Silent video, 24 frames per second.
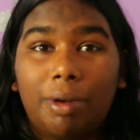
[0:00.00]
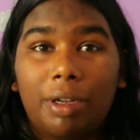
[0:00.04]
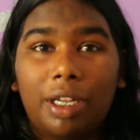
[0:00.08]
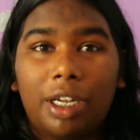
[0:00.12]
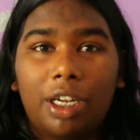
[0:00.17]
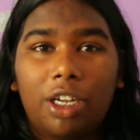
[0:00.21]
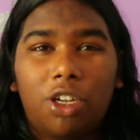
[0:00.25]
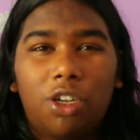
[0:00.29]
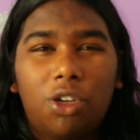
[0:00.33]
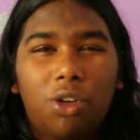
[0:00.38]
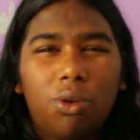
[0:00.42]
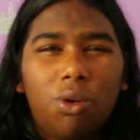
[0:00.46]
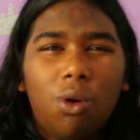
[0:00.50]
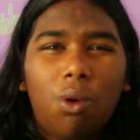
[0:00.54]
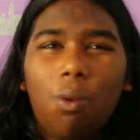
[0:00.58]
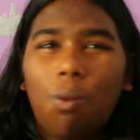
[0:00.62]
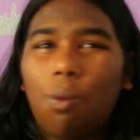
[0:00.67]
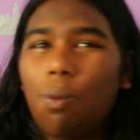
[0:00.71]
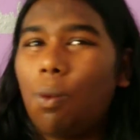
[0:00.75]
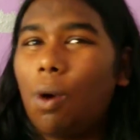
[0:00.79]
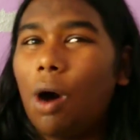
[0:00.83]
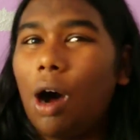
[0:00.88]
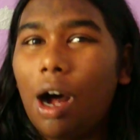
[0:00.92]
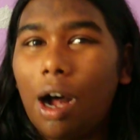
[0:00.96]
I'm like, you don't
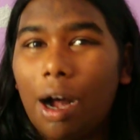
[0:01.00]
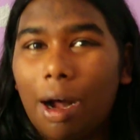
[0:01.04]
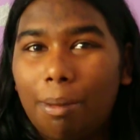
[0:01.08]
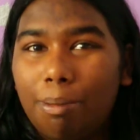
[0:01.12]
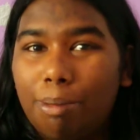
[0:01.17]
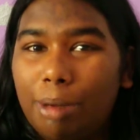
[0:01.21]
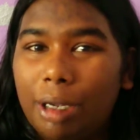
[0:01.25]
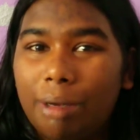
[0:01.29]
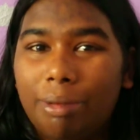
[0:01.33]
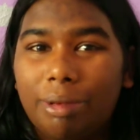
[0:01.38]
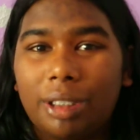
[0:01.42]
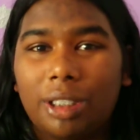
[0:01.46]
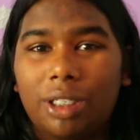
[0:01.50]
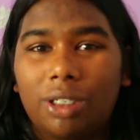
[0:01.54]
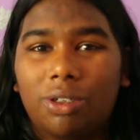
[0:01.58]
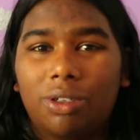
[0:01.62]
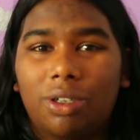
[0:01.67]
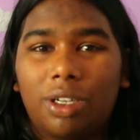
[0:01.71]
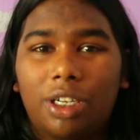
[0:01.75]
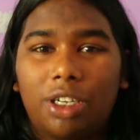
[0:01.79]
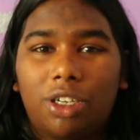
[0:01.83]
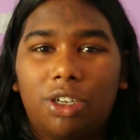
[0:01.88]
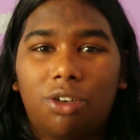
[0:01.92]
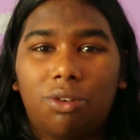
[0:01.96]
want a babysitter.
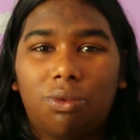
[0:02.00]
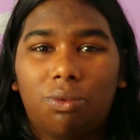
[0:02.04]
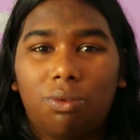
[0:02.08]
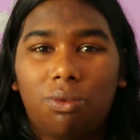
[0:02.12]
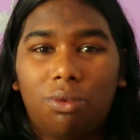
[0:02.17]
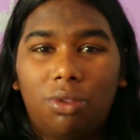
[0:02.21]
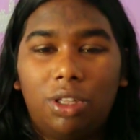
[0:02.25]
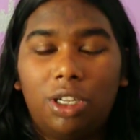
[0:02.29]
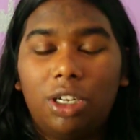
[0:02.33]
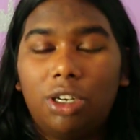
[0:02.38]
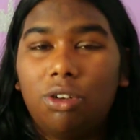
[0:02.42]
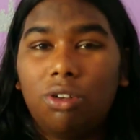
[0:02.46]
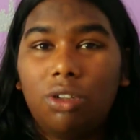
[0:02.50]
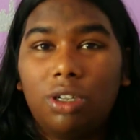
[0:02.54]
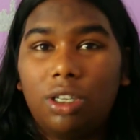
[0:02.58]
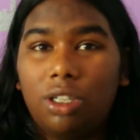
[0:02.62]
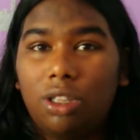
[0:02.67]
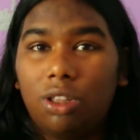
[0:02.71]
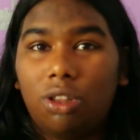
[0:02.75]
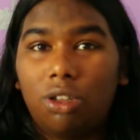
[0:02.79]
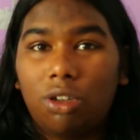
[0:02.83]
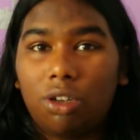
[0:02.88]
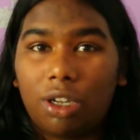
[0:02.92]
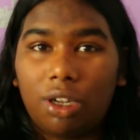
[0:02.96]
Like, you're literally
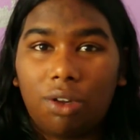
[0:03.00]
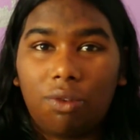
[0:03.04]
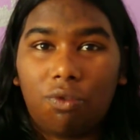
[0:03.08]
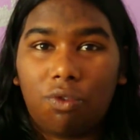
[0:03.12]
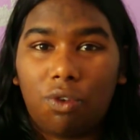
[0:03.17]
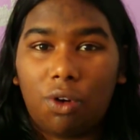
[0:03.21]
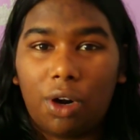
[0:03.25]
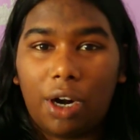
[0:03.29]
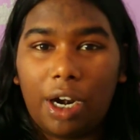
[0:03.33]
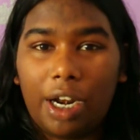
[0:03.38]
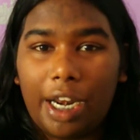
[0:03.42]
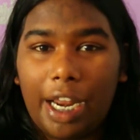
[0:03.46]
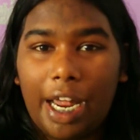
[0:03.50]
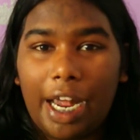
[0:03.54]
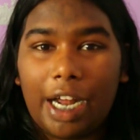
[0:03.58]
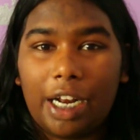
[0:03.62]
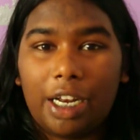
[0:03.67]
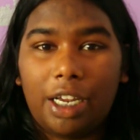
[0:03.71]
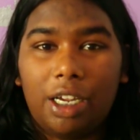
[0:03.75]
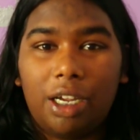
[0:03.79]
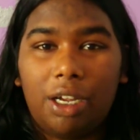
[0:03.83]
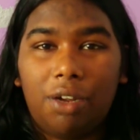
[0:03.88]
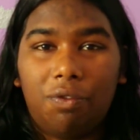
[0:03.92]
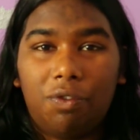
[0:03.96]
looking for a
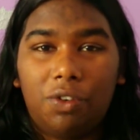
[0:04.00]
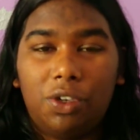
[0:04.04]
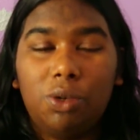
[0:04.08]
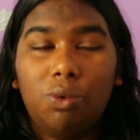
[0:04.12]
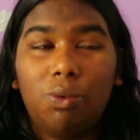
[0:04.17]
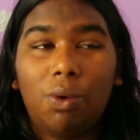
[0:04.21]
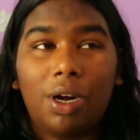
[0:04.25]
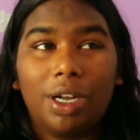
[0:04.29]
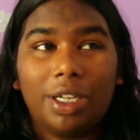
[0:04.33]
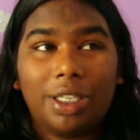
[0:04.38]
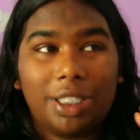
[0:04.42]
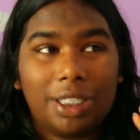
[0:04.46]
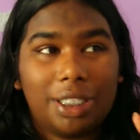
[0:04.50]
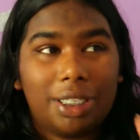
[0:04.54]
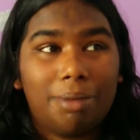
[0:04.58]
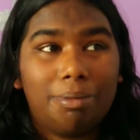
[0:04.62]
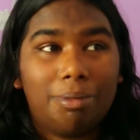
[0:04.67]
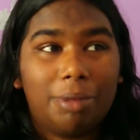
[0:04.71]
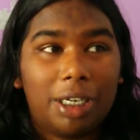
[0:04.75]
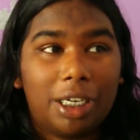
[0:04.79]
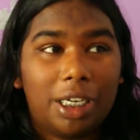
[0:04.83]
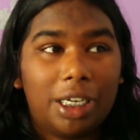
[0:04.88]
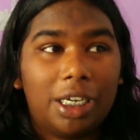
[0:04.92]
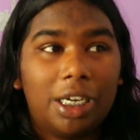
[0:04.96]
nanny. If you want
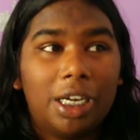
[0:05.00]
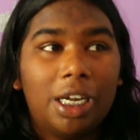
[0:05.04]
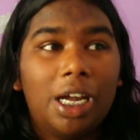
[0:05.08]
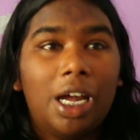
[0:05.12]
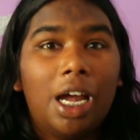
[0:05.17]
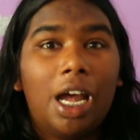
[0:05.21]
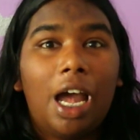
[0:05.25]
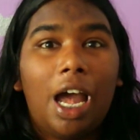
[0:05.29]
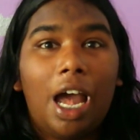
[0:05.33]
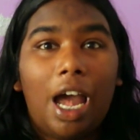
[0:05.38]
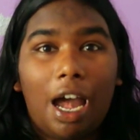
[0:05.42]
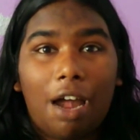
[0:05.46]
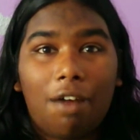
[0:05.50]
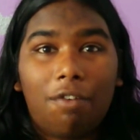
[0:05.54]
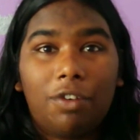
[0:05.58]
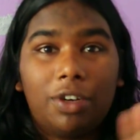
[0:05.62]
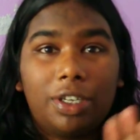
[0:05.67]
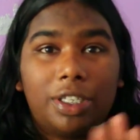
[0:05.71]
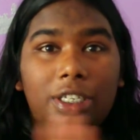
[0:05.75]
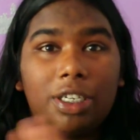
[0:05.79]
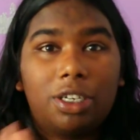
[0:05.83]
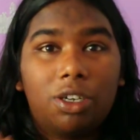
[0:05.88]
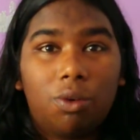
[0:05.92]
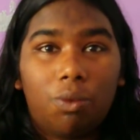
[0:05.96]
somebody every
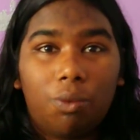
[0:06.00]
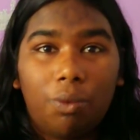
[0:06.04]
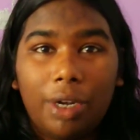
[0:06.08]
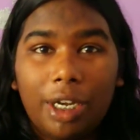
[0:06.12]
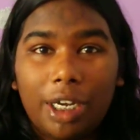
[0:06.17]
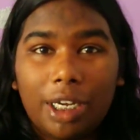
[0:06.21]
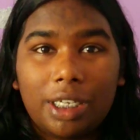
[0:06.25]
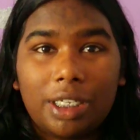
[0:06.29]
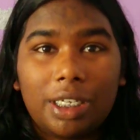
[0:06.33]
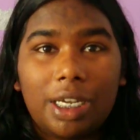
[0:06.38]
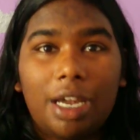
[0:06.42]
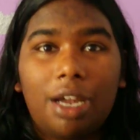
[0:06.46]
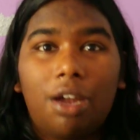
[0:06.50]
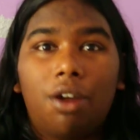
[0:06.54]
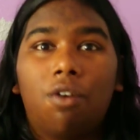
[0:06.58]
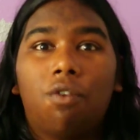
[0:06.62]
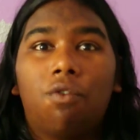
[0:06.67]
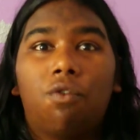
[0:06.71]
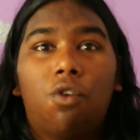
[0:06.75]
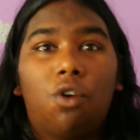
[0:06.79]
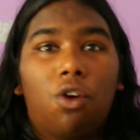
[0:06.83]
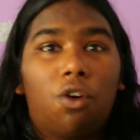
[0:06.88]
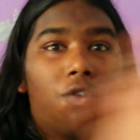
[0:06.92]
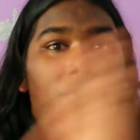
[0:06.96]
single weekday
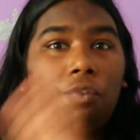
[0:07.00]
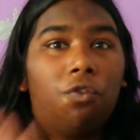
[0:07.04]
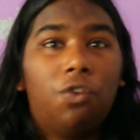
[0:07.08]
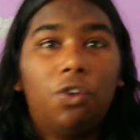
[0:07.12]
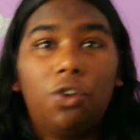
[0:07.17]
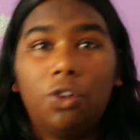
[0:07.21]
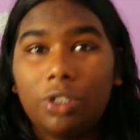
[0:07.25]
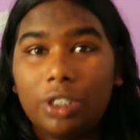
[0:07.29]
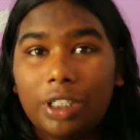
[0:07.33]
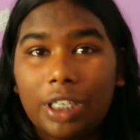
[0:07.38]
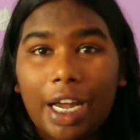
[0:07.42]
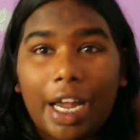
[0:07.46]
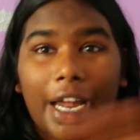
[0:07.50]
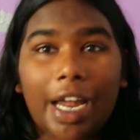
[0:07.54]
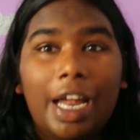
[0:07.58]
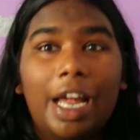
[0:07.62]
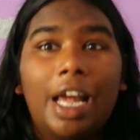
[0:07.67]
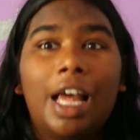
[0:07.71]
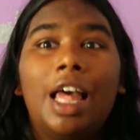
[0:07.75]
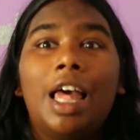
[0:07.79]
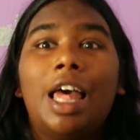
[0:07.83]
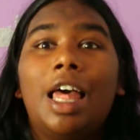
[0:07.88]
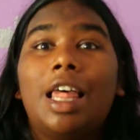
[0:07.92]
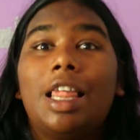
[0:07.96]
for a full
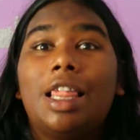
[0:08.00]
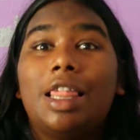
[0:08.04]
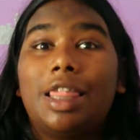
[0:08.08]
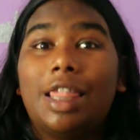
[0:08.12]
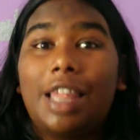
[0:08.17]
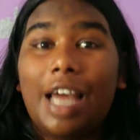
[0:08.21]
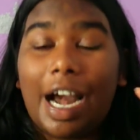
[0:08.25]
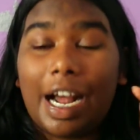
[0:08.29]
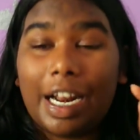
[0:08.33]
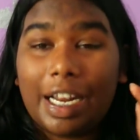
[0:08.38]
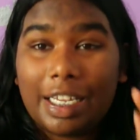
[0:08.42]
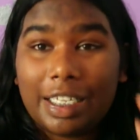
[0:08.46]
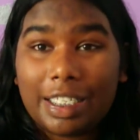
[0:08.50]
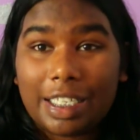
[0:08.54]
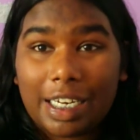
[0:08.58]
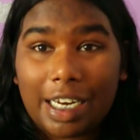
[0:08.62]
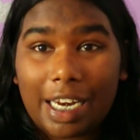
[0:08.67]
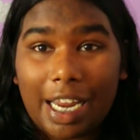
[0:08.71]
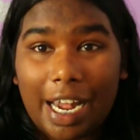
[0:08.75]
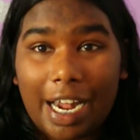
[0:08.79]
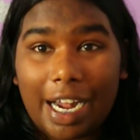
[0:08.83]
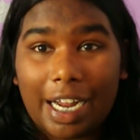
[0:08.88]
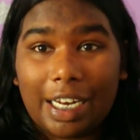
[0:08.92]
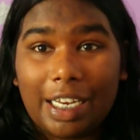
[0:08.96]
day, that is a
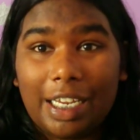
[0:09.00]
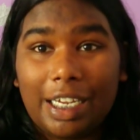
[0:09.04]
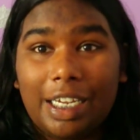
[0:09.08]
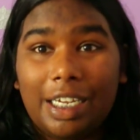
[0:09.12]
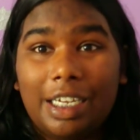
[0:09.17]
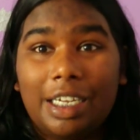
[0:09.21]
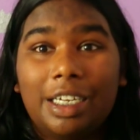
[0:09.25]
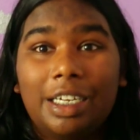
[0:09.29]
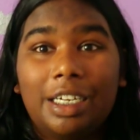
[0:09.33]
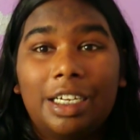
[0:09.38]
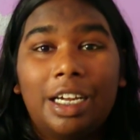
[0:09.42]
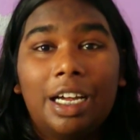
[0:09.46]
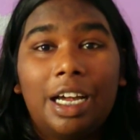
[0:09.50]
nanny.